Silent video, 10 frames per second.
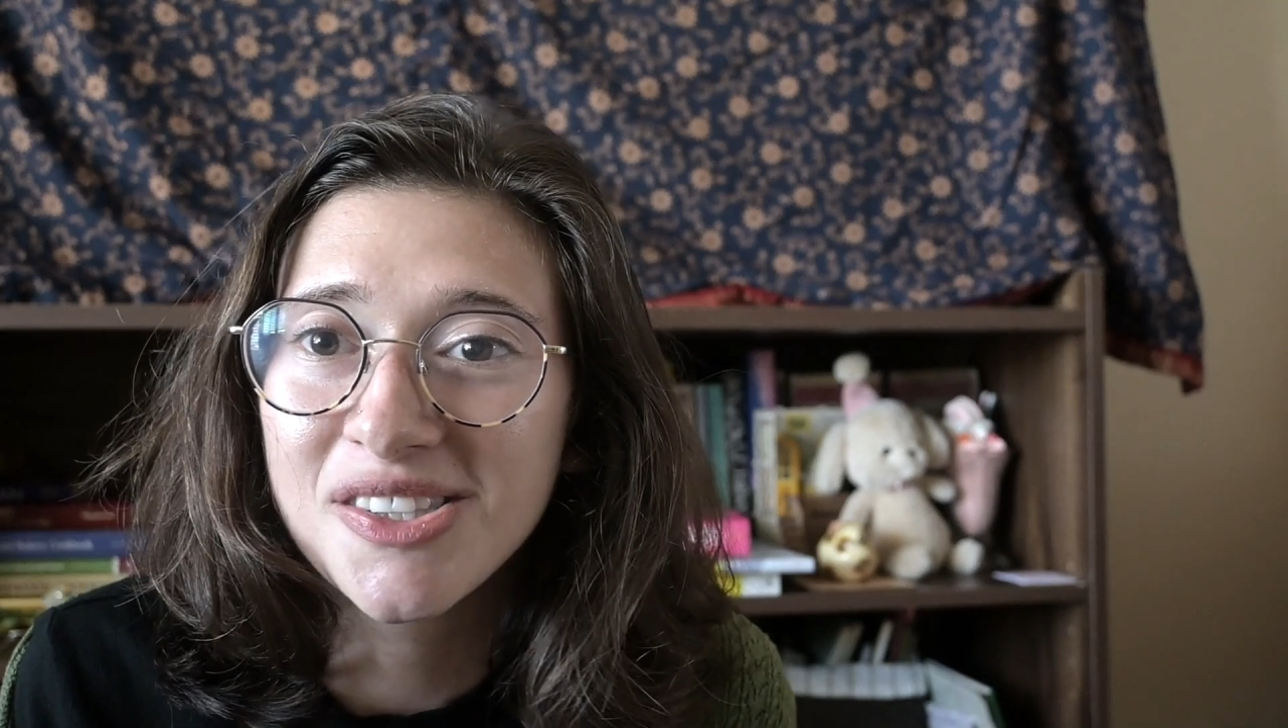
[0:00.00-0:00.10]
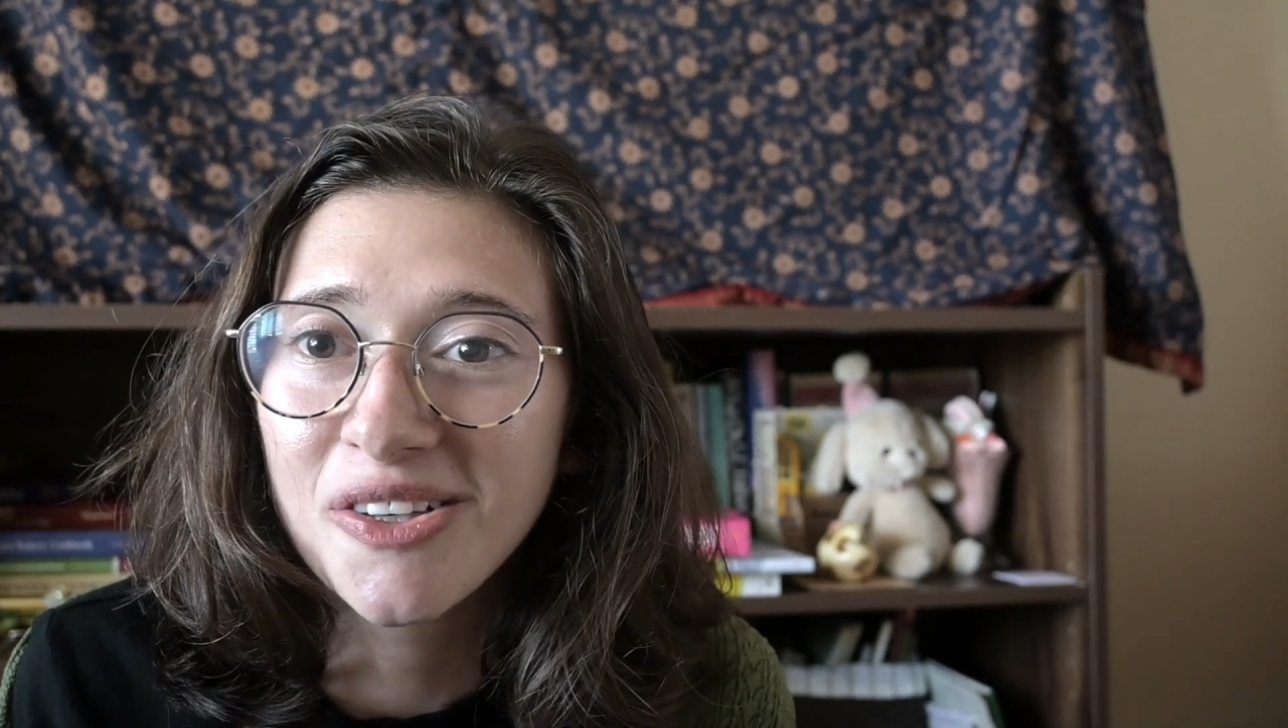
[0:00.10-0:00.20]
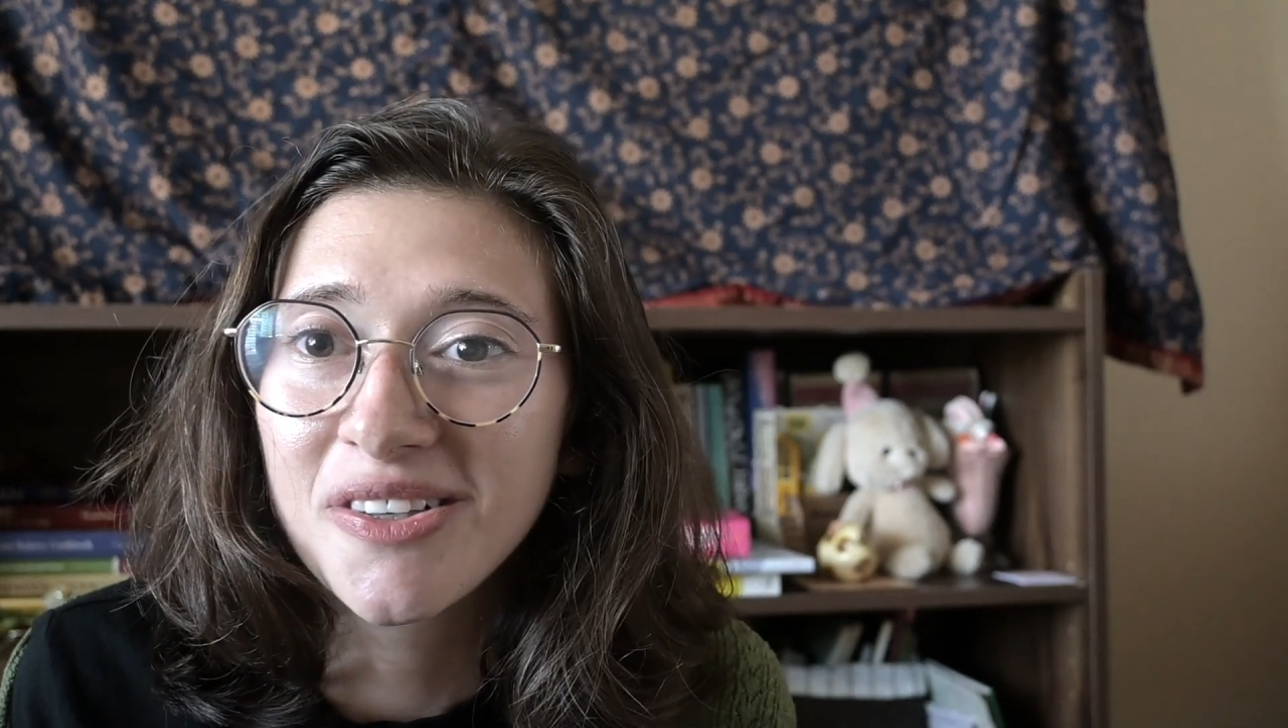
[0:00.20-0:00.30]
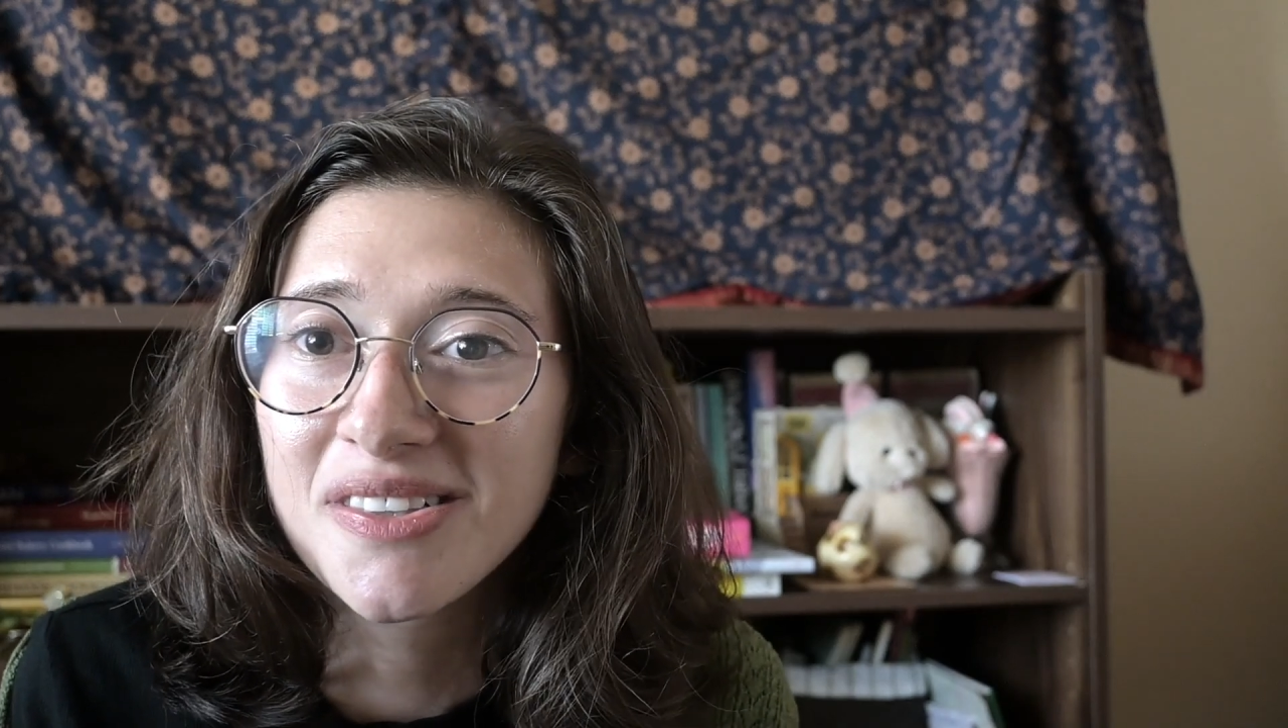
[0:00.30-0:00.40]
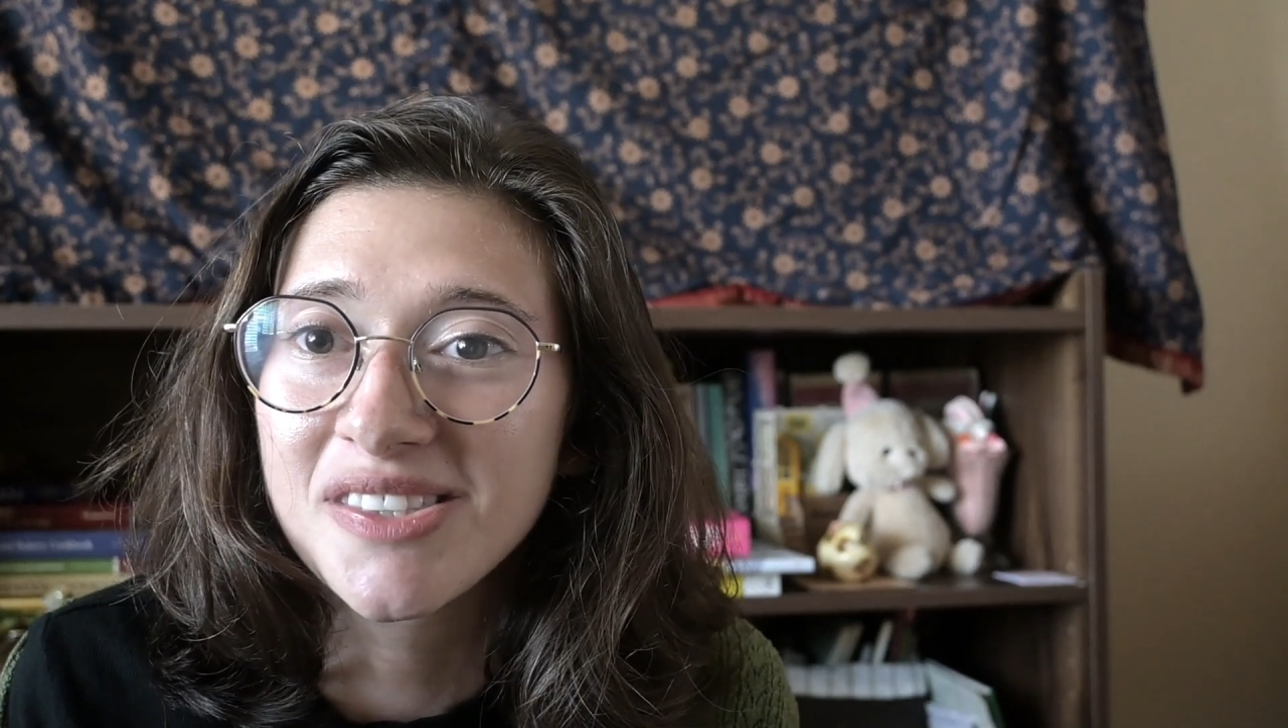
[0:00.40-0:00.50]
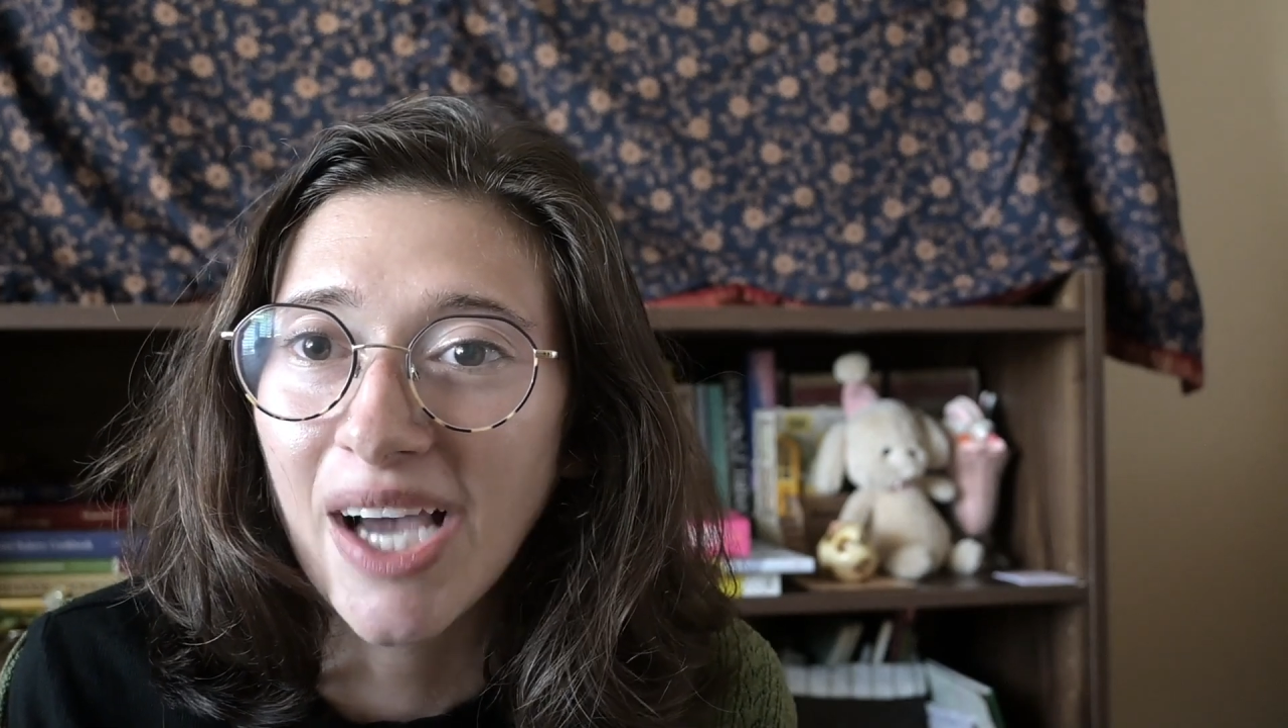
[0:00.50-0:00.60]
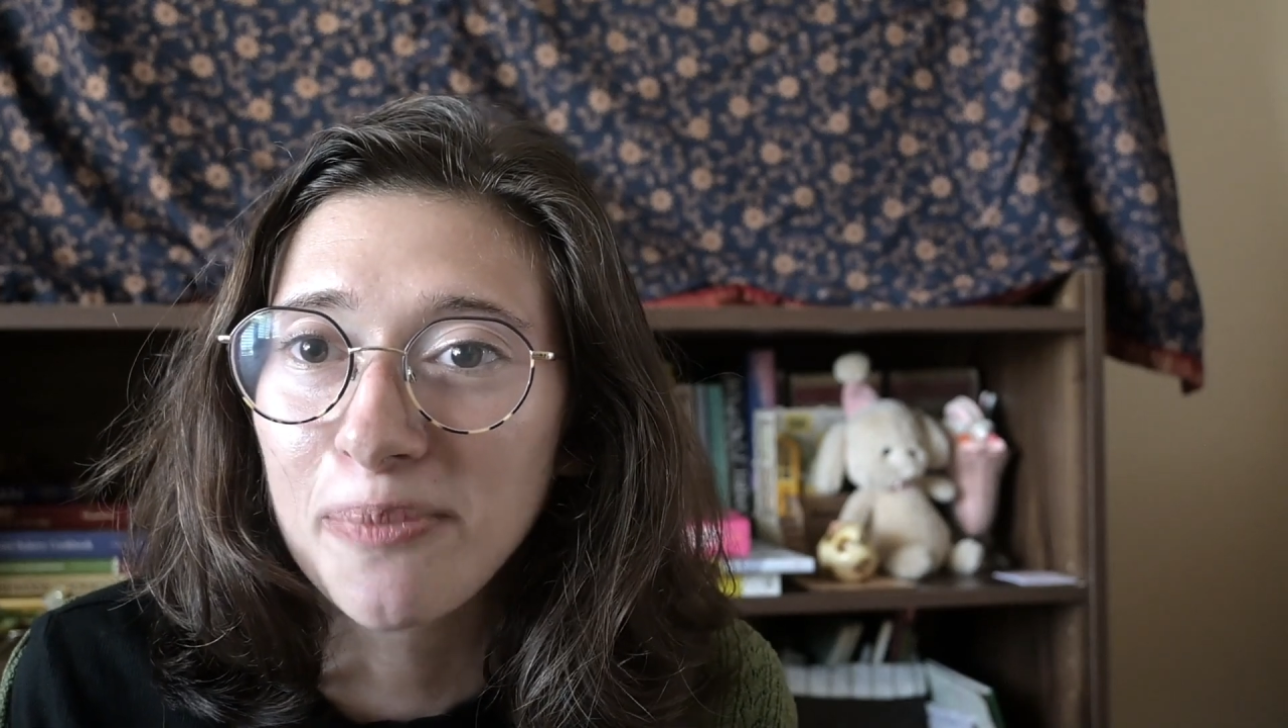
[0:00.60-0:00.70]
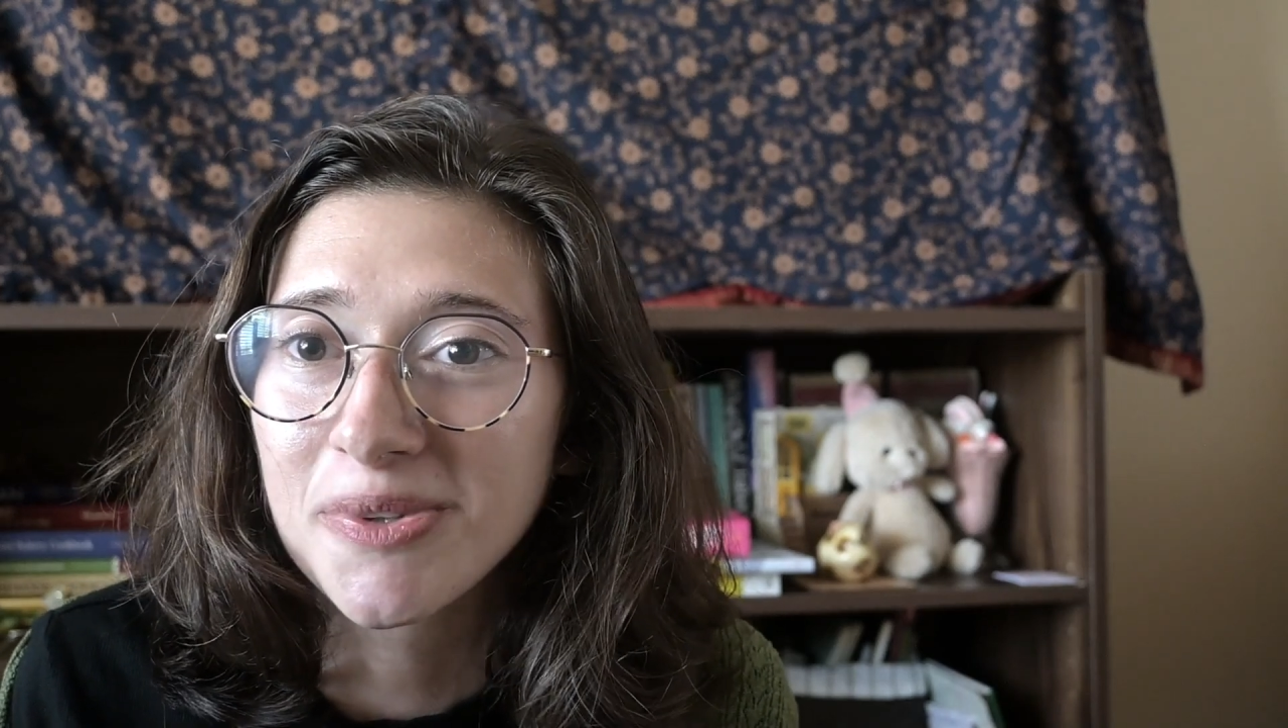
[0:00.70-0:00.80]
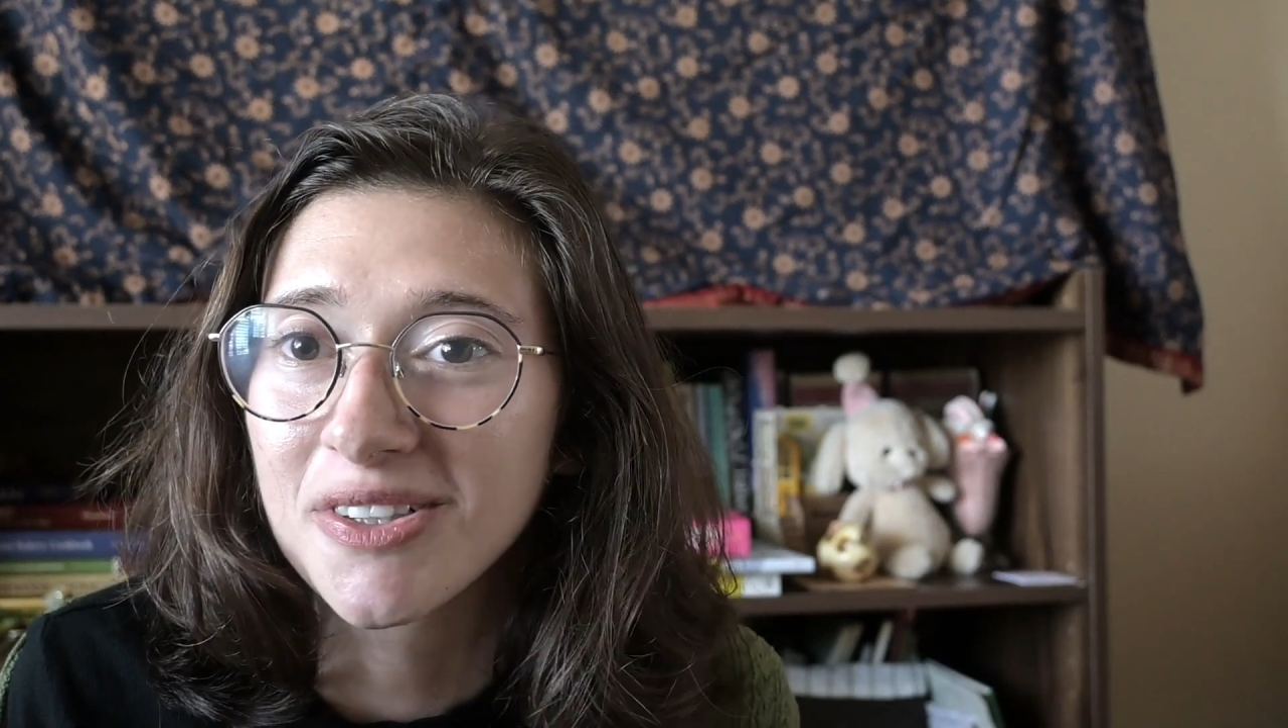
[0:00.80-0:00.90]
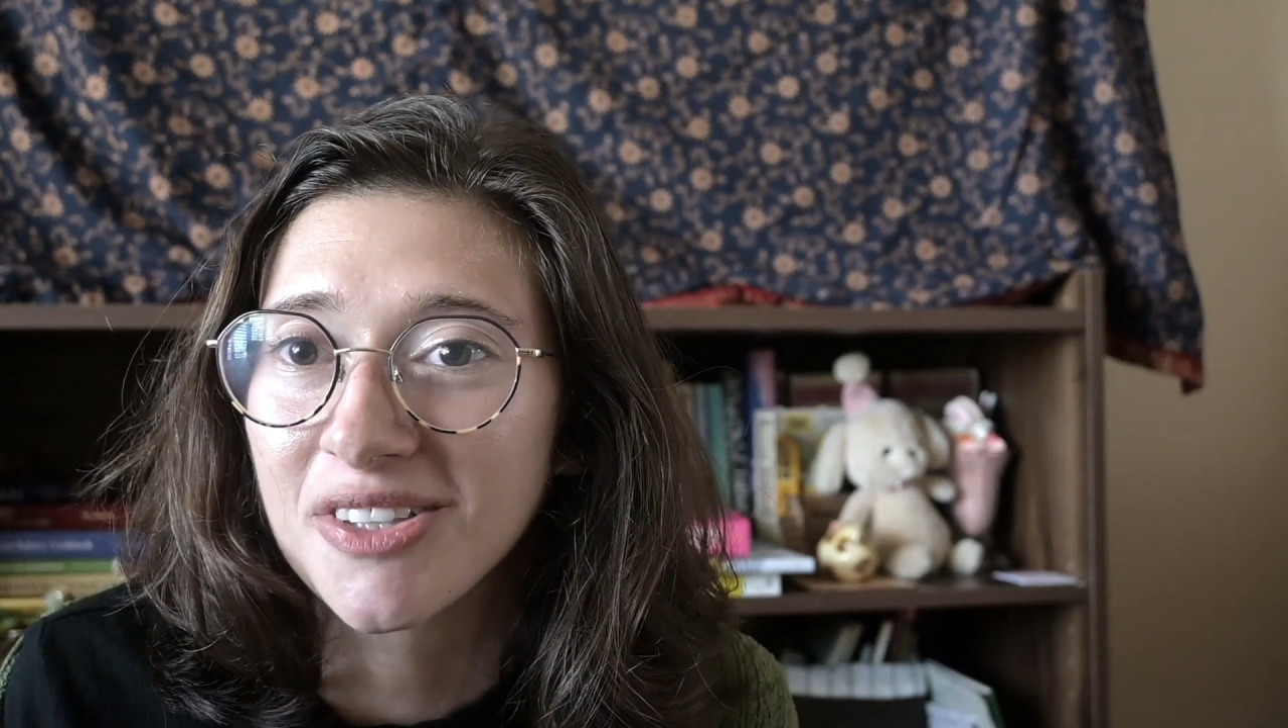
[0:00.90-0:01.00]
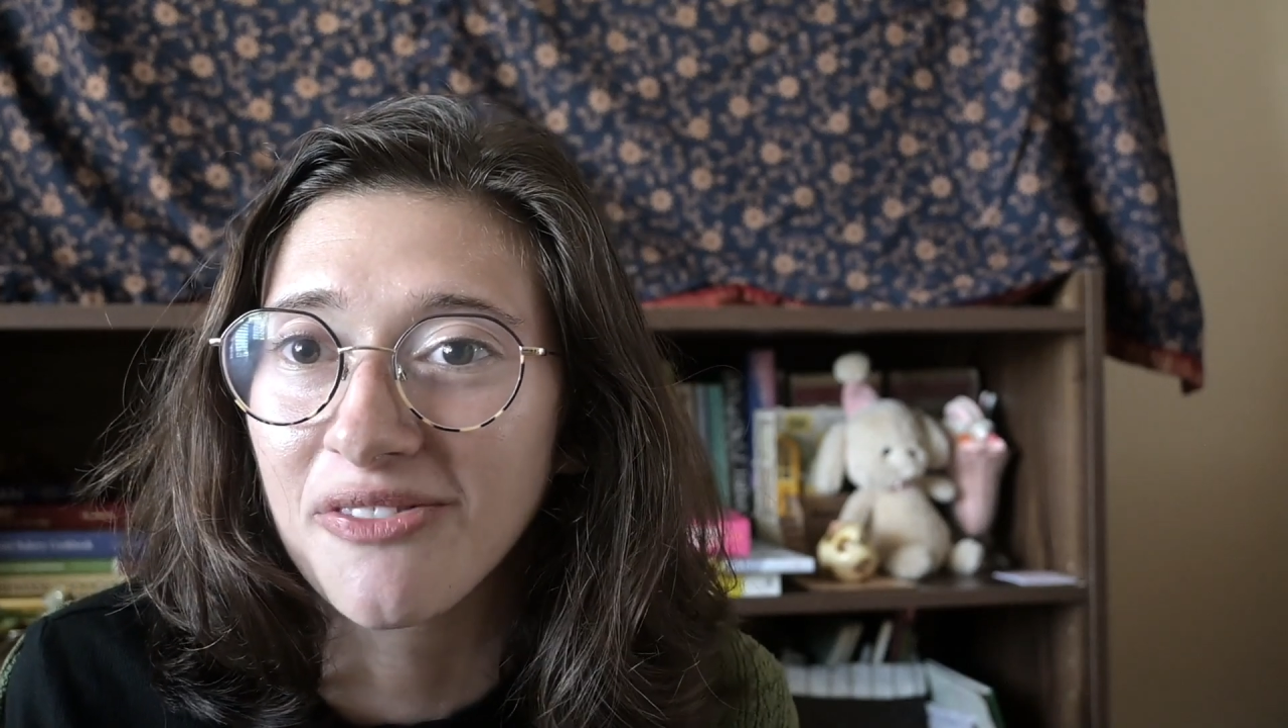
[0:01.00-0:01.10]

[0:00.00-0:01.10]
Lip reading: certain chapters